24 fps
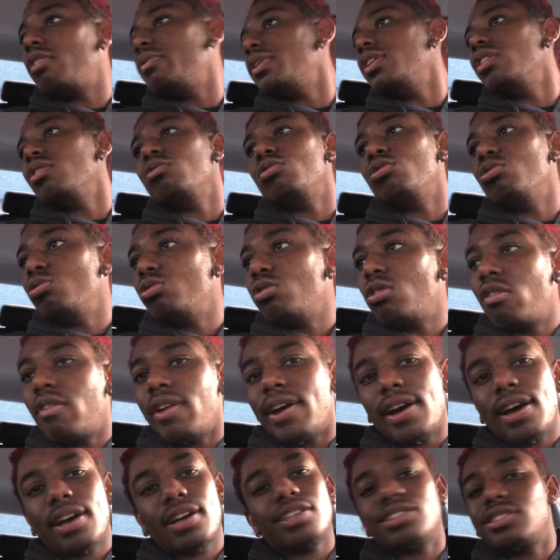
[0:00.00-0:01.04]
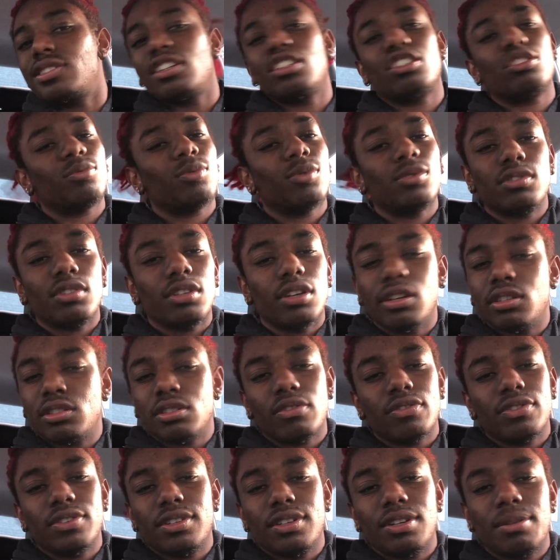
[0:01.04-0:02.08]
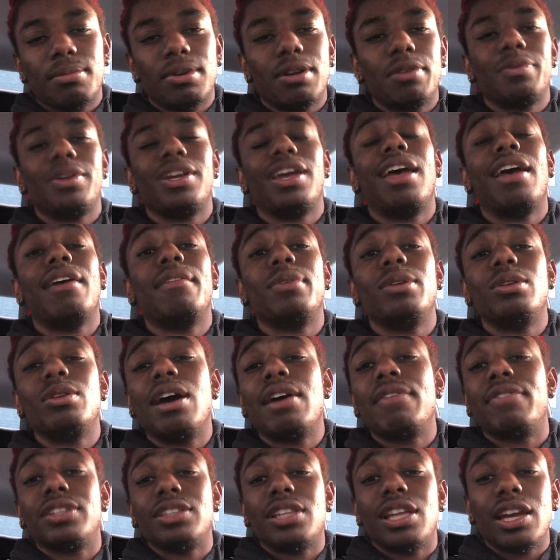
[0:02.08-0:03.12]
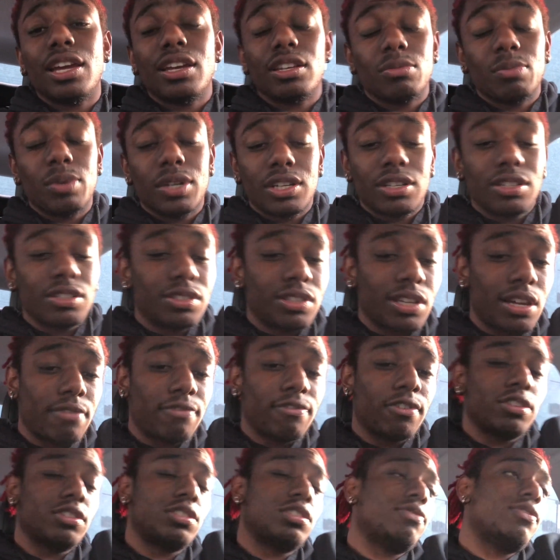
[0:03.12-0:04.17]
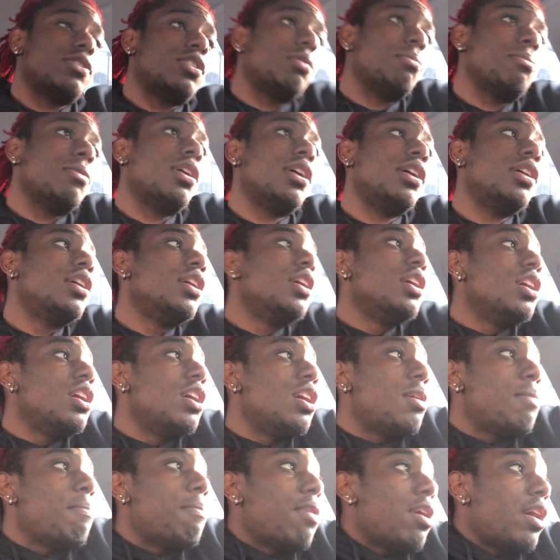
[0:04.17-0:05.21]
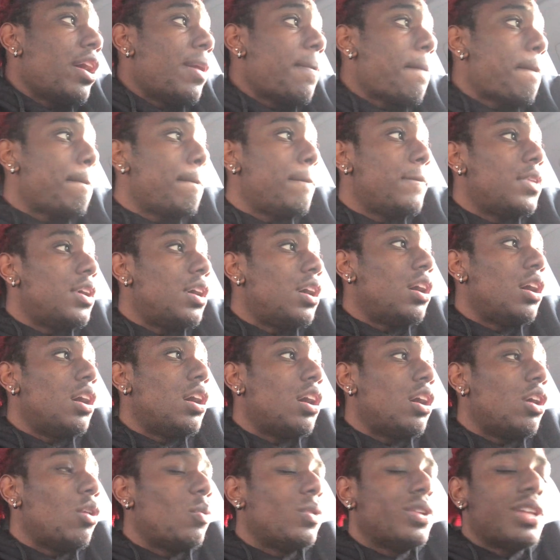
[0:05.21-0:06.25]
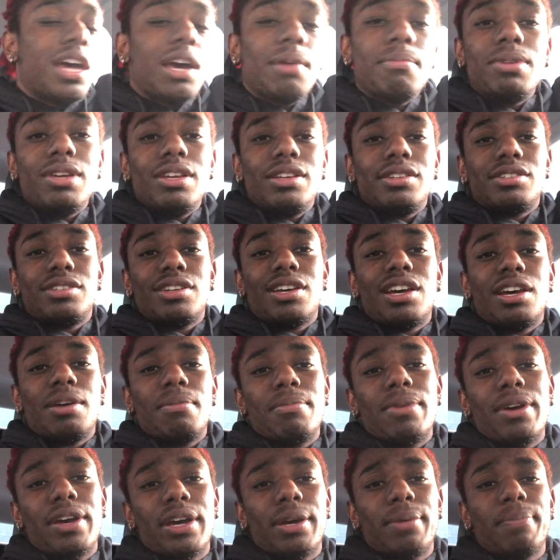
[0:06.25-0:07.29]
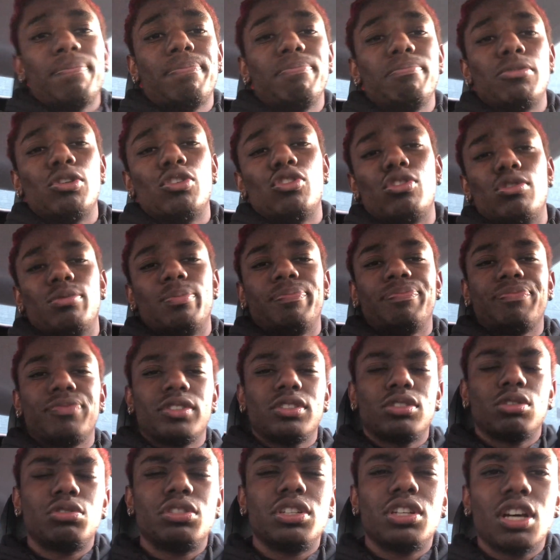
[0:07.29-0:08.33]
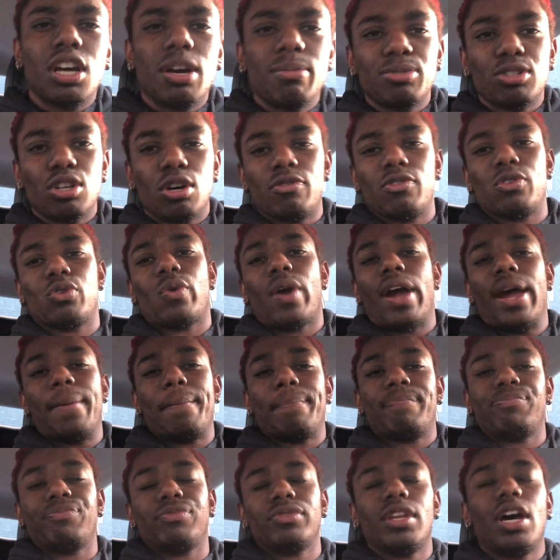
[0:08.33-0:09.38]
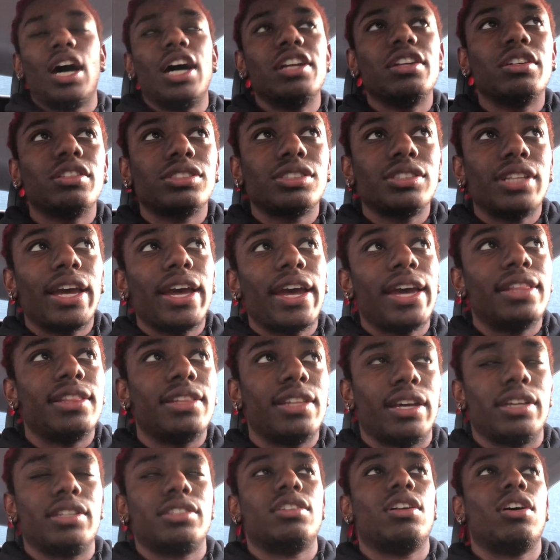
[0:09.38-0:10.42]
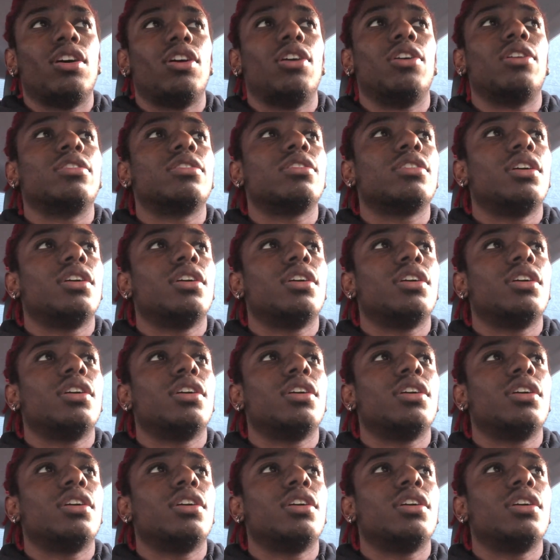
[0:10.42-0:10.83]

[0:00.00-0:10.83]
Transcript: We don't do no non-consensual things over here, bro. We, we do everything is with consent, first of all, man. But uh, with that being said, man, boom. So she comes over, right? Understand this, dog.